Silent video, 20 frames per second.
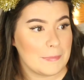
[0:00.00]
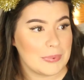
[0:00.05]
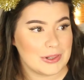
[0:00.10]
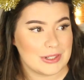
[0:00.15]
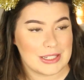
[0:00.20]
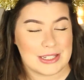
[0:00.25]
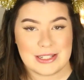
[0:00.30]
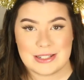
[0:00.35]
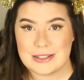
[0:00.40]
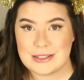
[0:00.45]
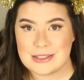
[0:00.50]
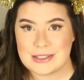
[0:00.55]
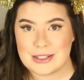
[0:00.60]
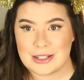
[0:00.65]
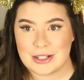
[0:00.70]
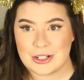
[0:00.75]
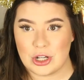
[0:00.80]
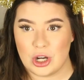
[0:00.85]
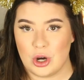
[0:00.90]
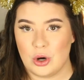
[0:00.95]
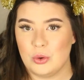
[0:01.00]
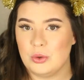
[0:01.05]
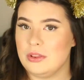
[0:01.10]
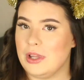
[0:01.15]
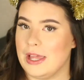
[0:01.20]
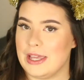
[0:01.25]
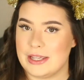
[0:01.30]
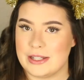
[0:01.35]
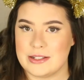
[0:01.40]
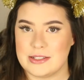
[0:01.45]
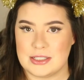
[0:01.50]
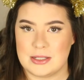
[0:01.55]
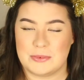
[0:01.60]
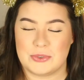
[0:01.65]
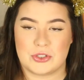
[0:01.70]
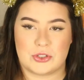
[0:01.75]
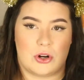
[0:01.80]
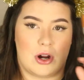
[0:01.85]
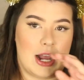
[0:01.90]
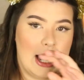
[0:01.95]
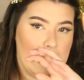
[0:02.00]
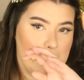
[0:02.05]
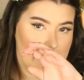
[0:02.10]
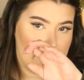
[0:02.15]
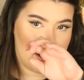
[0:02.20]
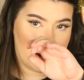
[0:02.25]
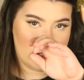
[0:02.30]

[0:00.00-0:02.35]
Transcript: Please go like and subscribe.